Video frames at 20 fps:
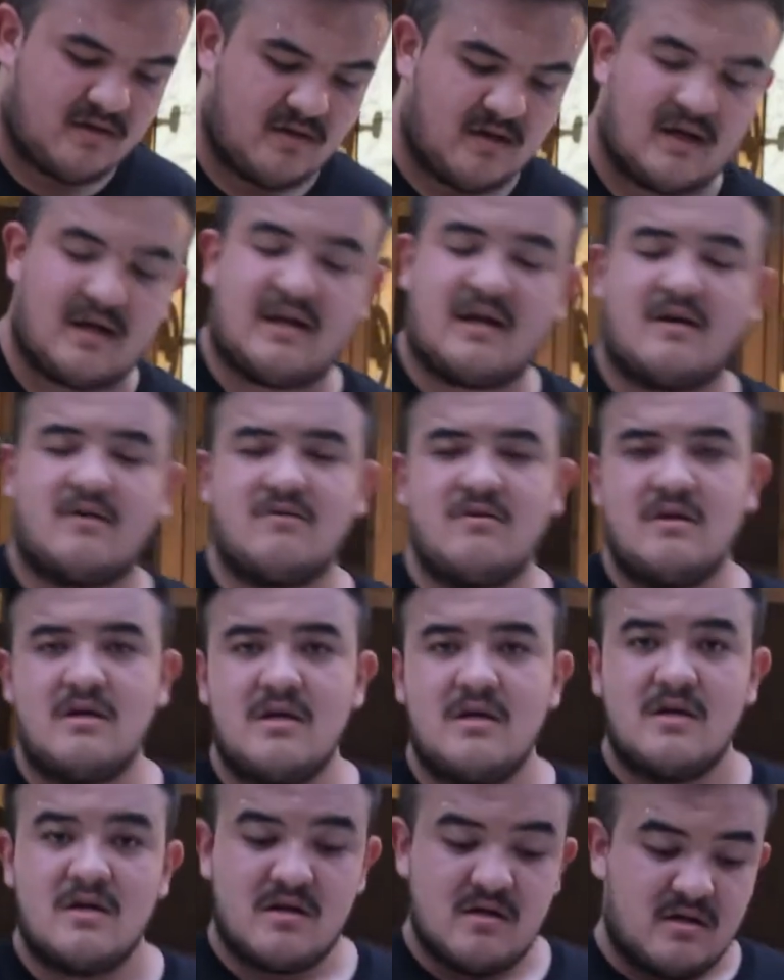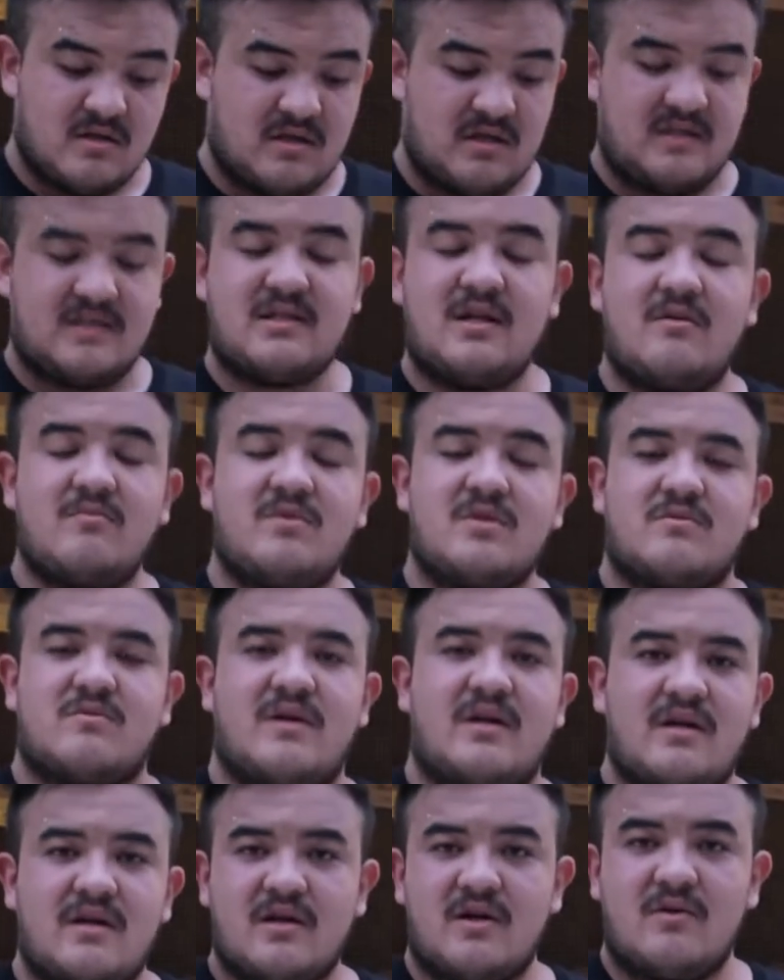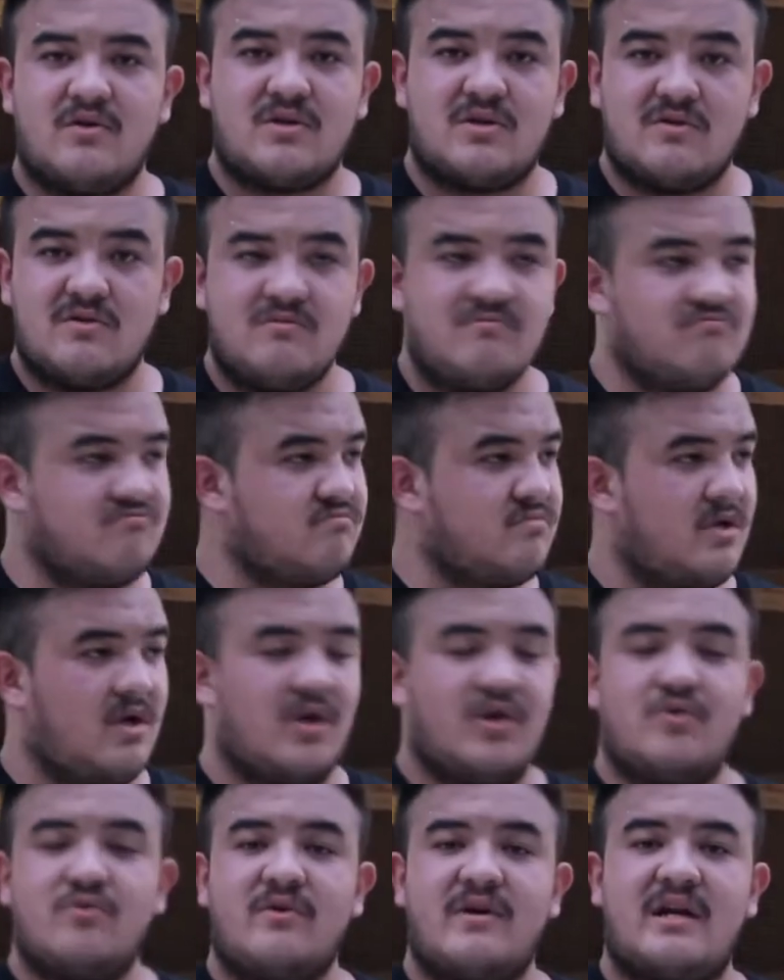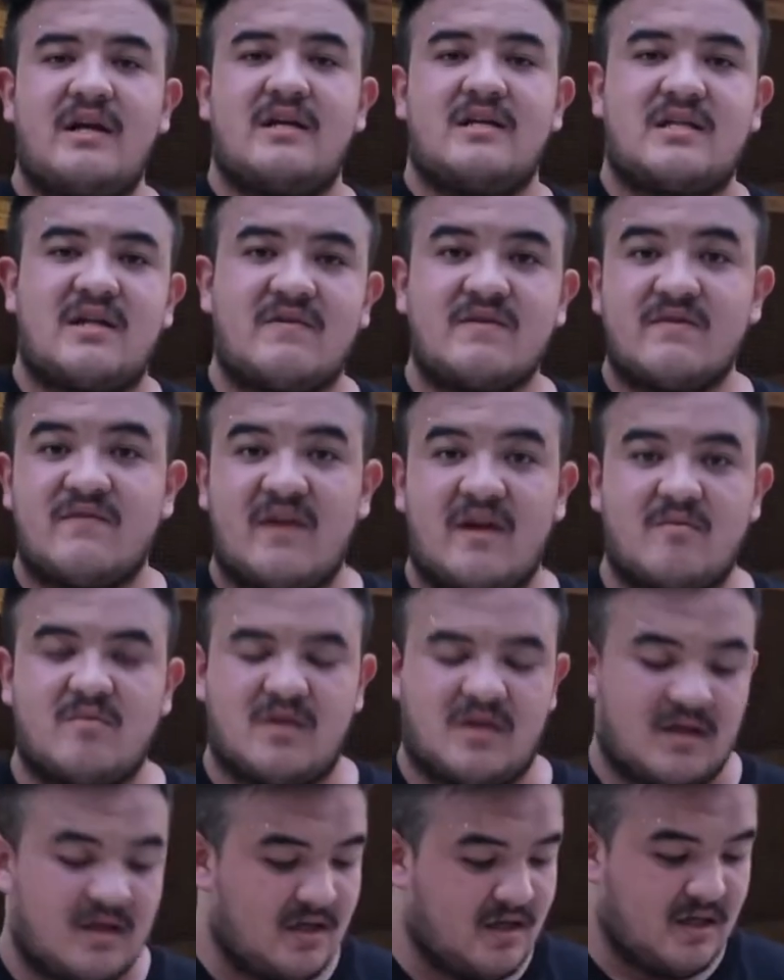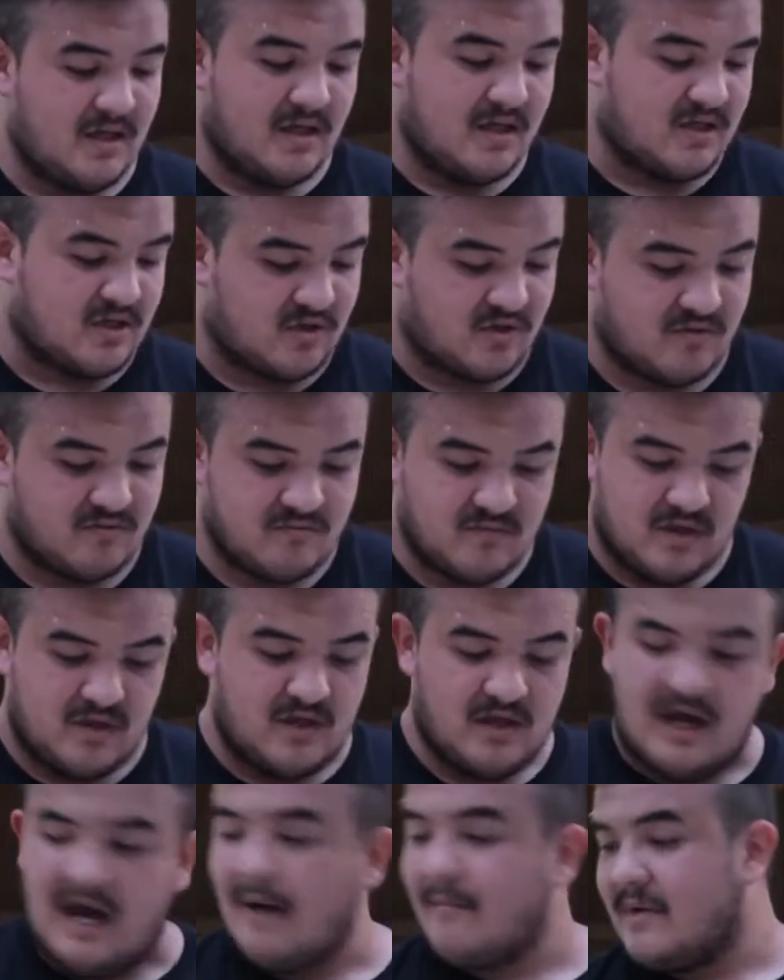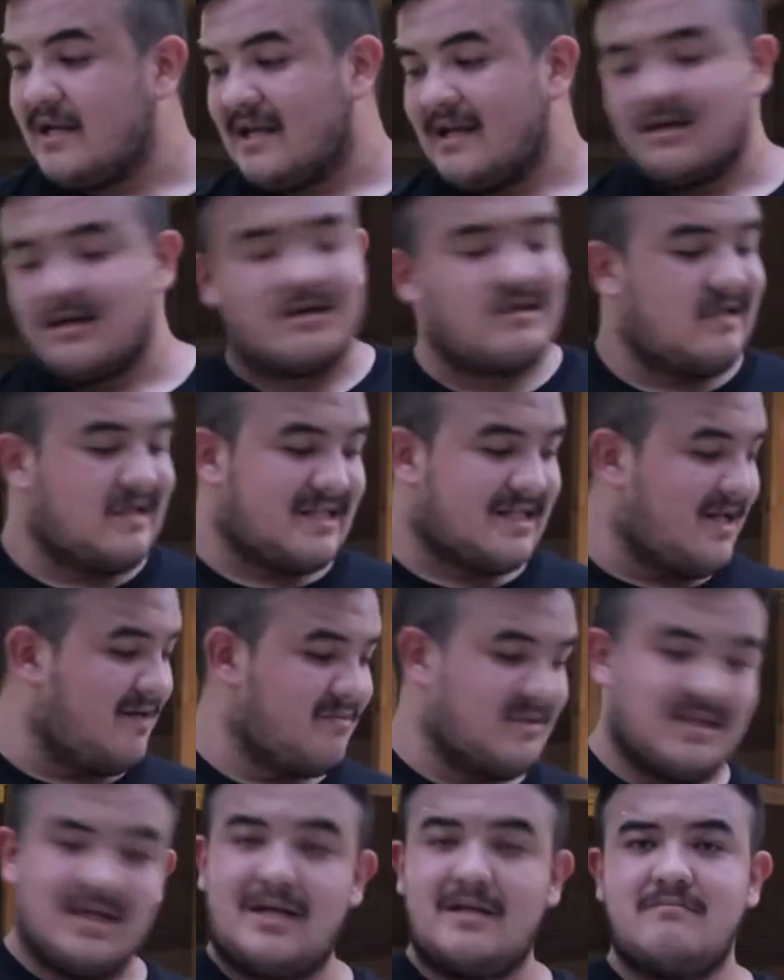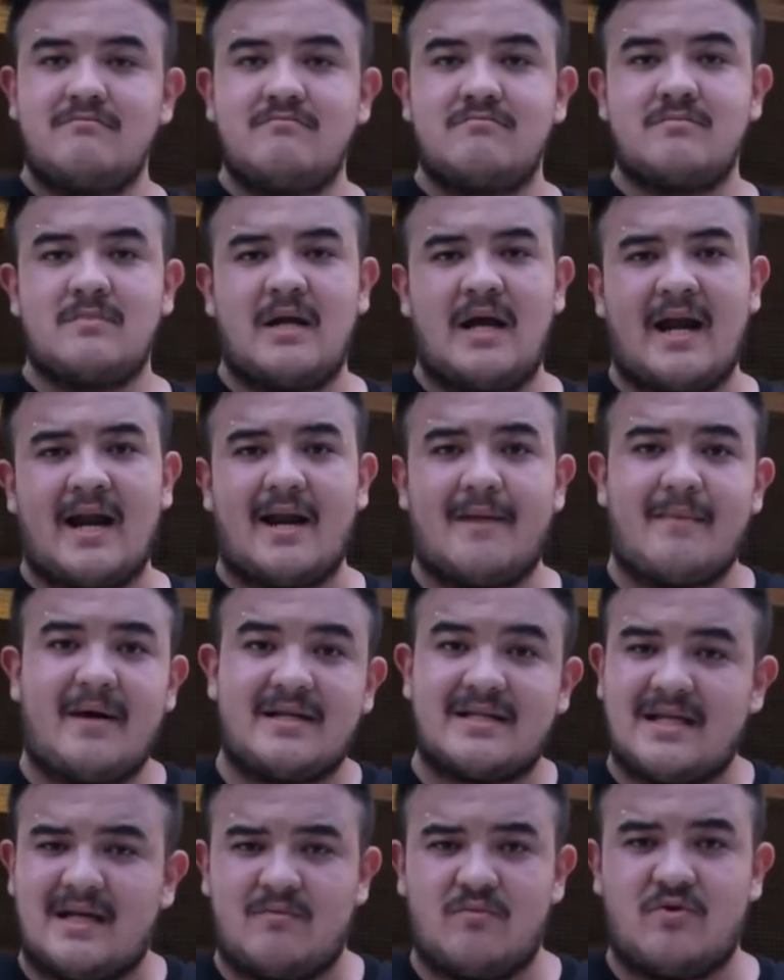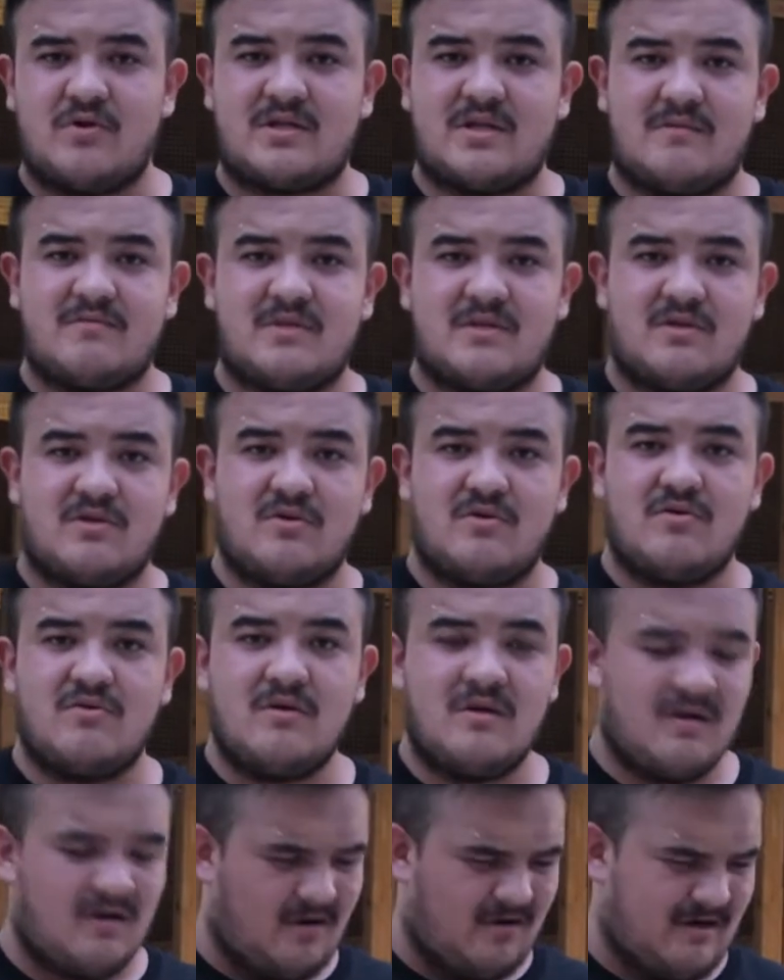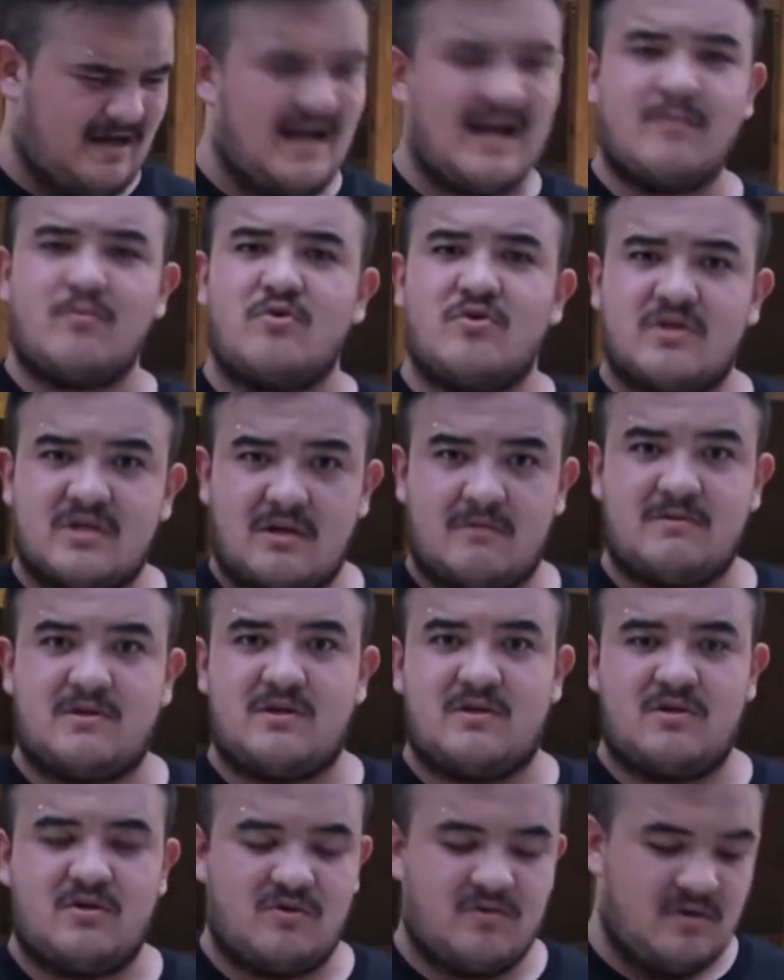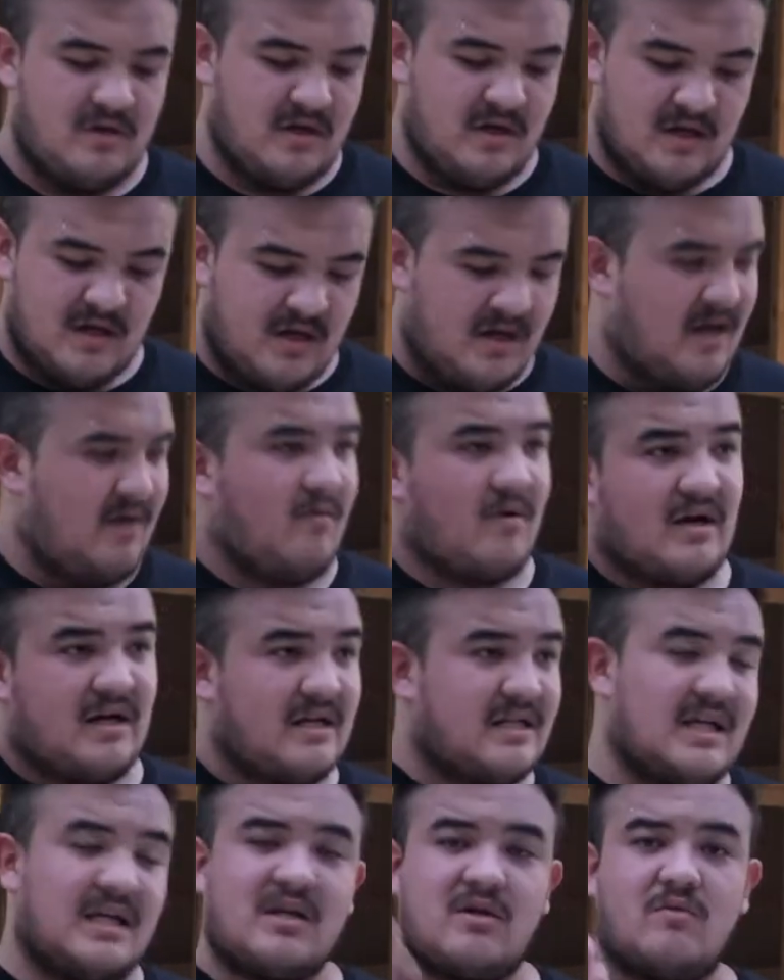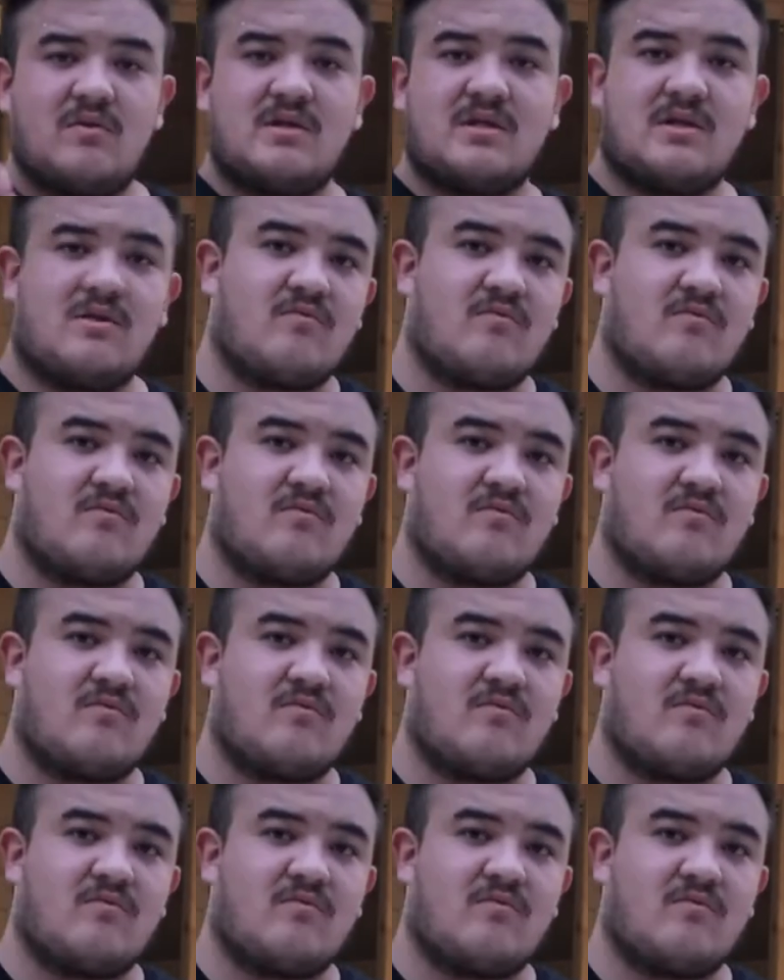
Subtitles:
And now, this tub is ready to go to a new ASF's family. So I'm gonna get all these tubs done. I got about 10 more tubs to do, or 9 more tubs to do, and we're gonna take you into the